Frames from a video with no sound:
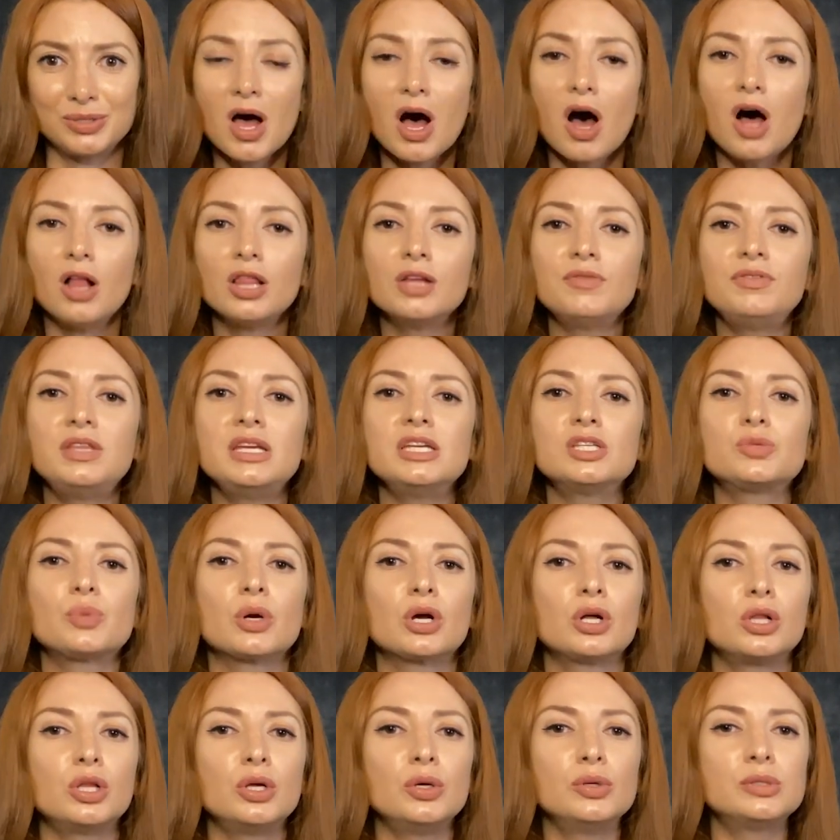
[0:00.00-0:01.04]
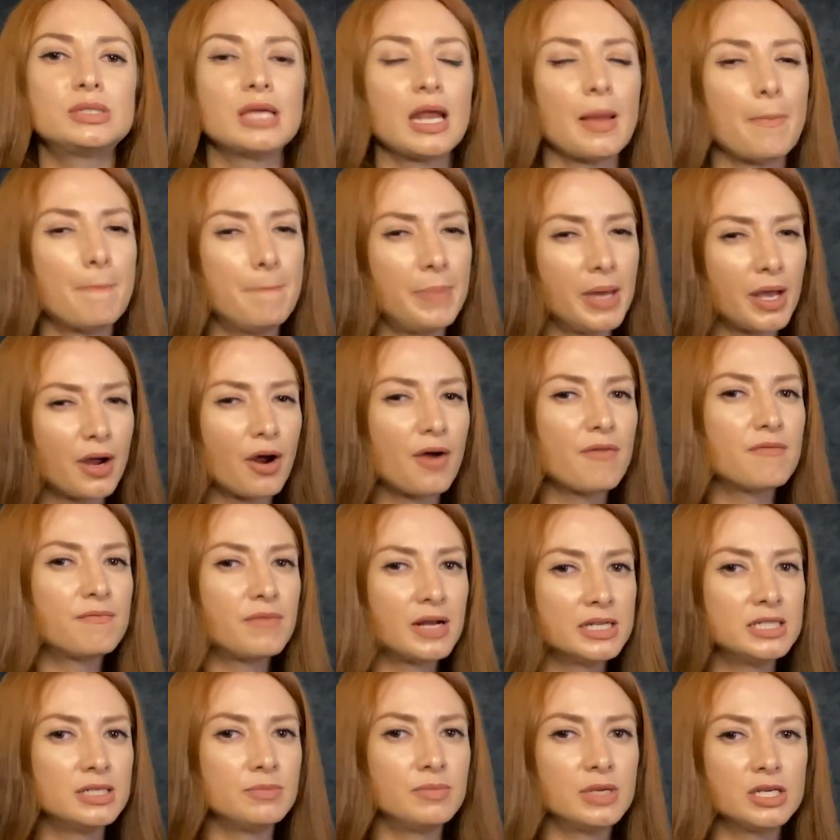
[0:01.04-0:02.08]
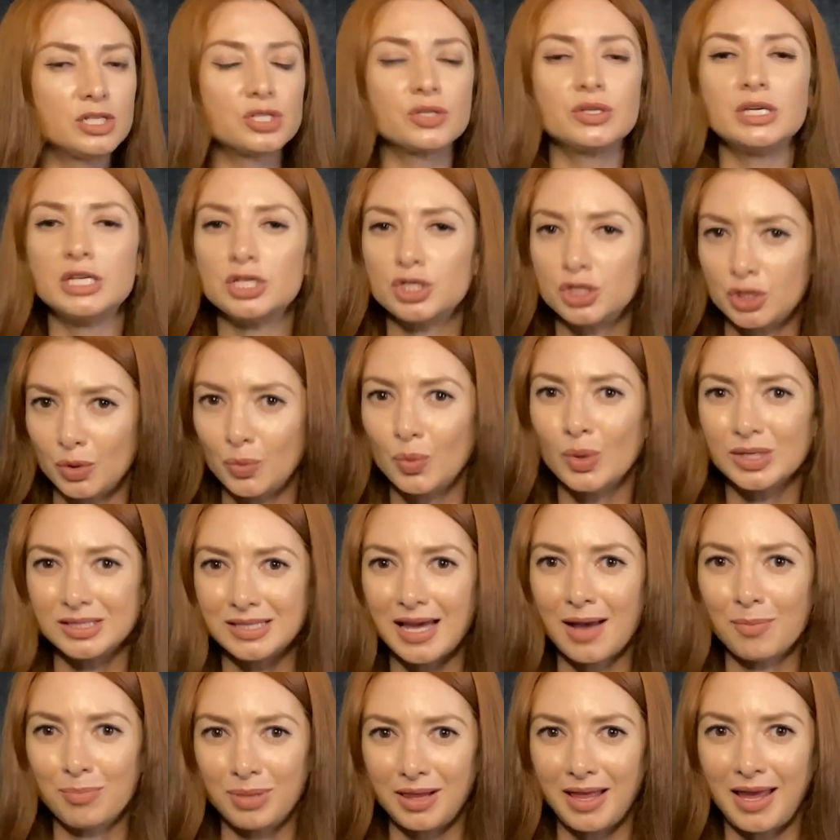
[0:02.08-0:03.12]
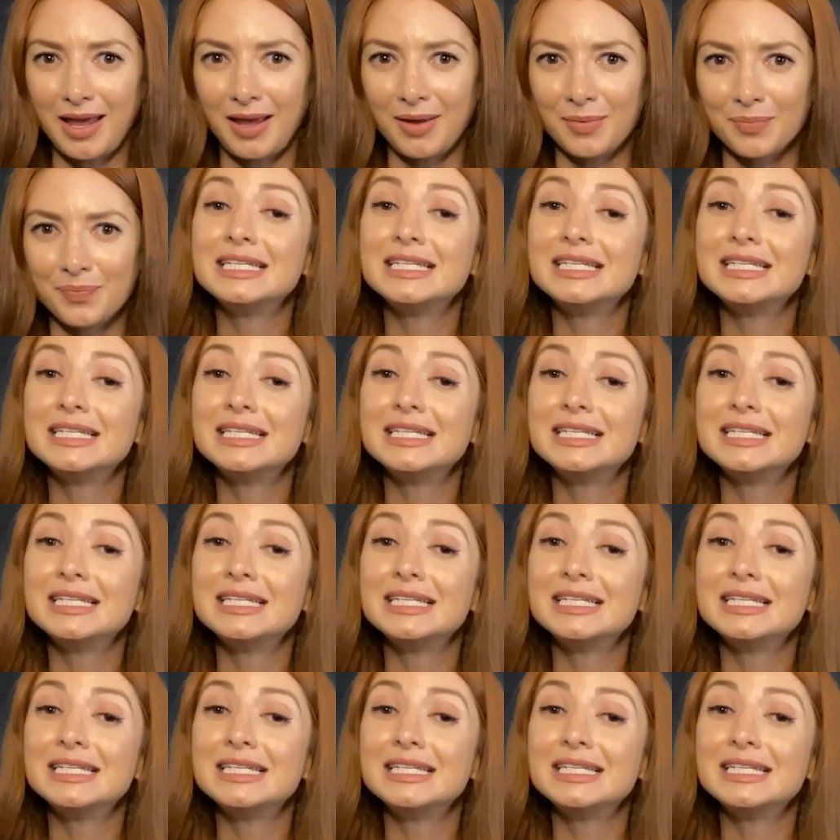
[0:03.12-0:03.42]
All of these were clues that a bigger fundamental issue was at play.